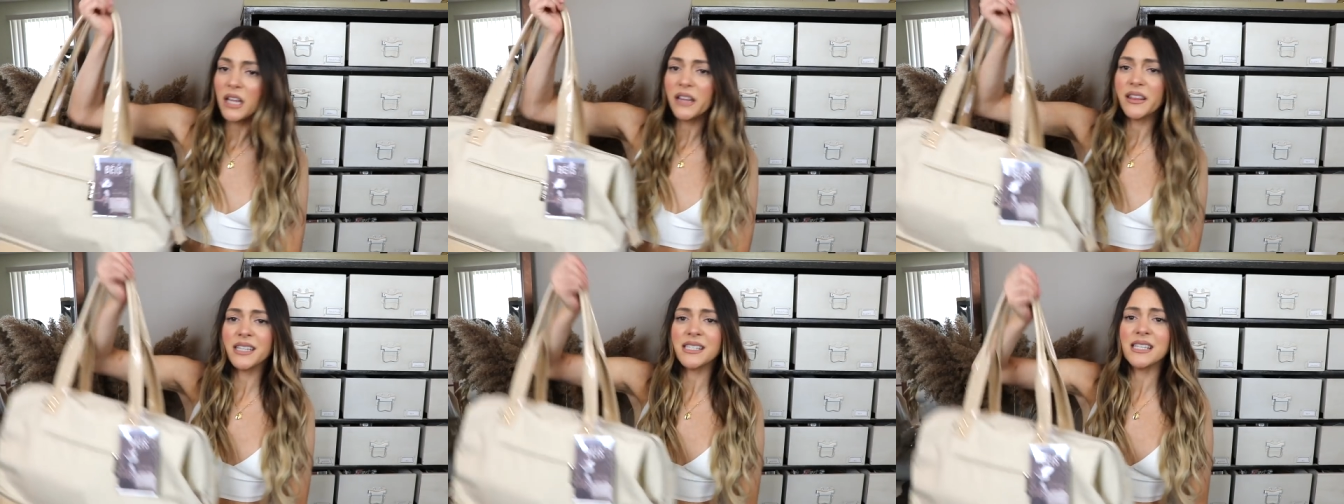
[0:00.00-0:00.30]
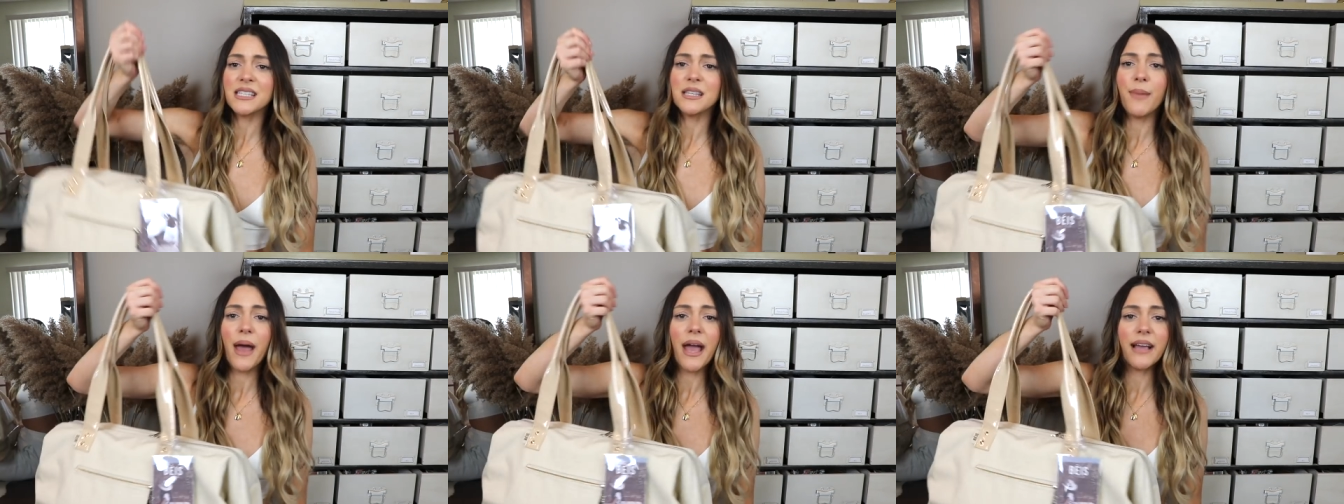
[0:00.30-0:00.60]
This
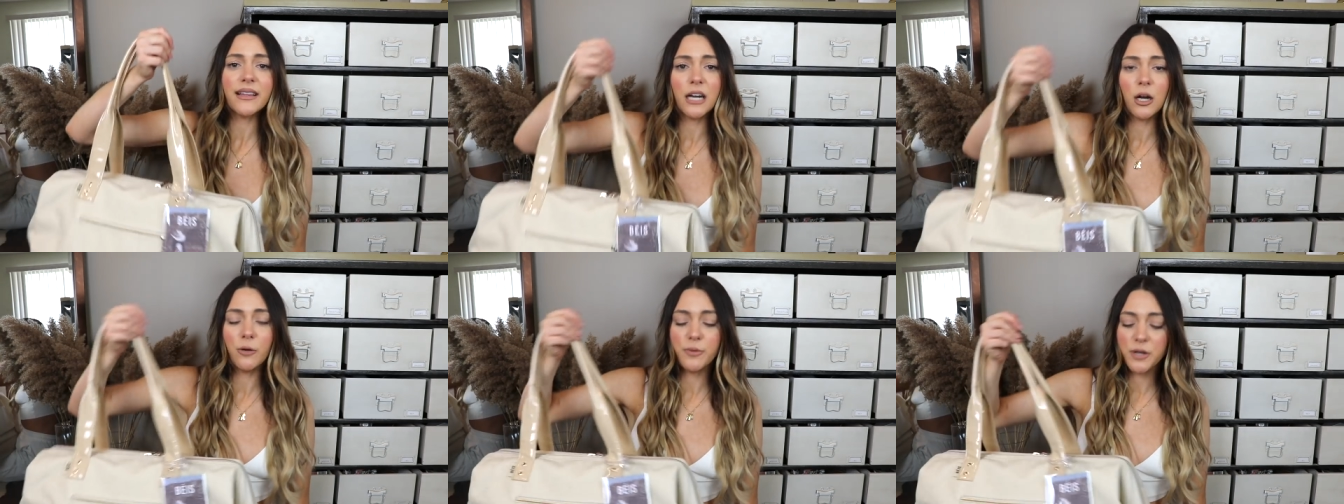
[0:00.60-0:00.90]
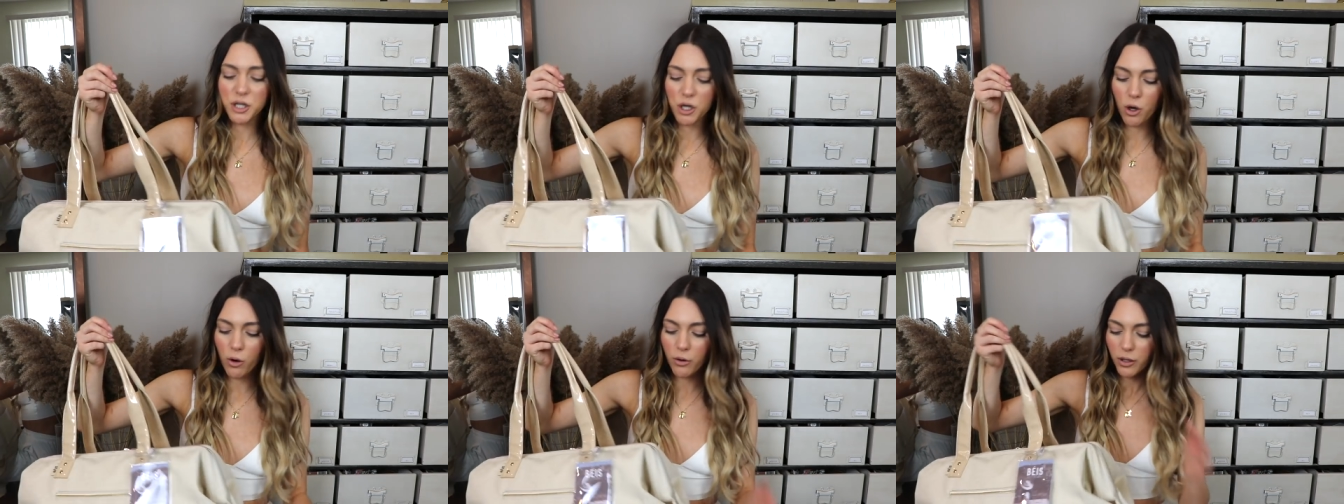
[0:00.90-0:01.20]
is the bag that I'll be
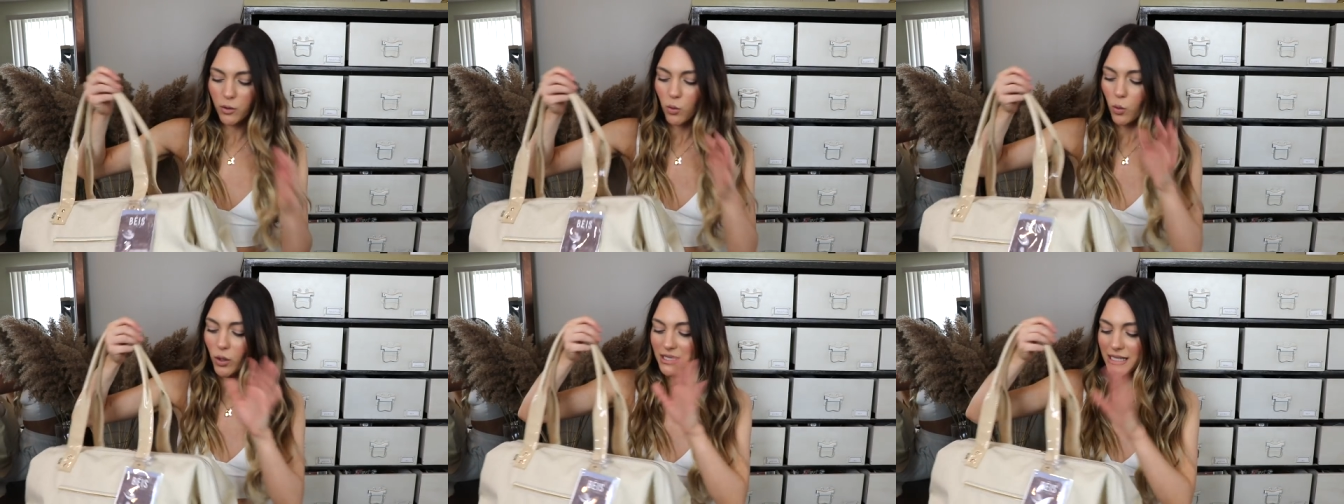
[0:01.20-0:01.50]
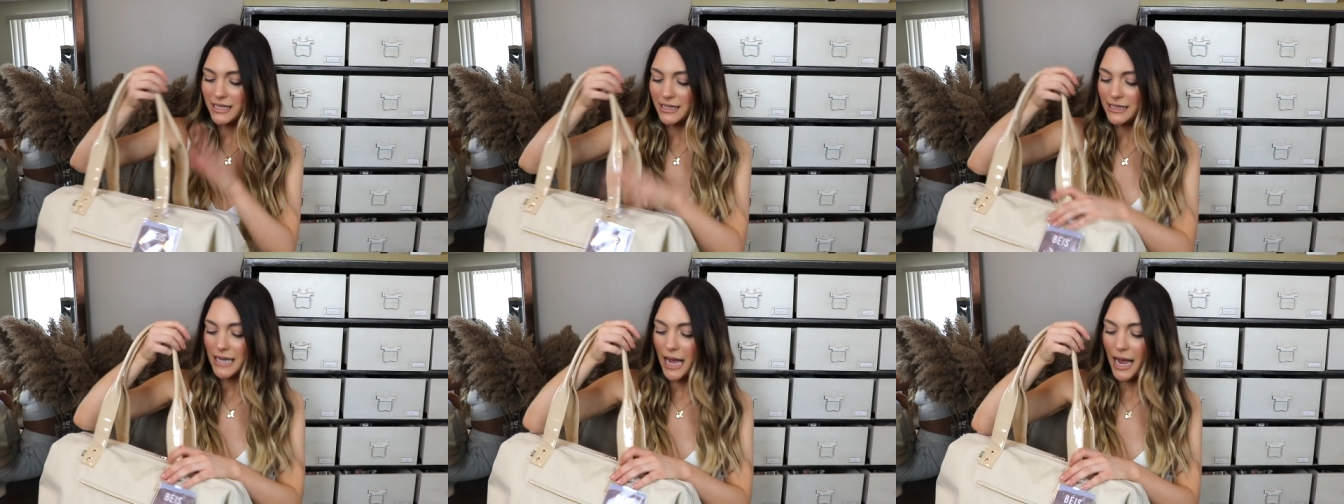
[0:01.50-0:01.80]
showing
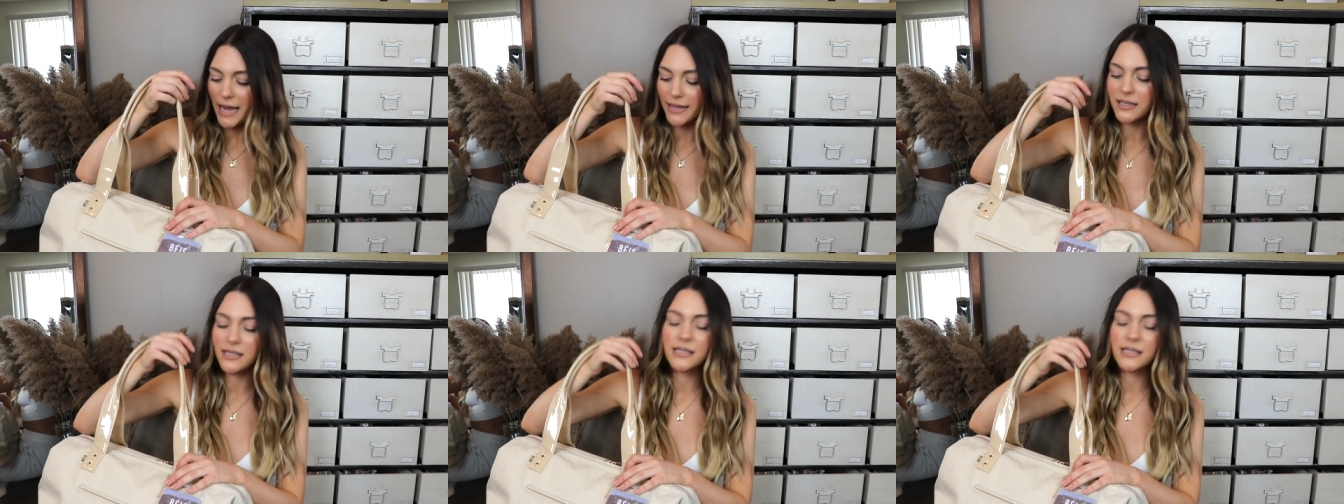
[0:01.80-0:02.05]
what's inside.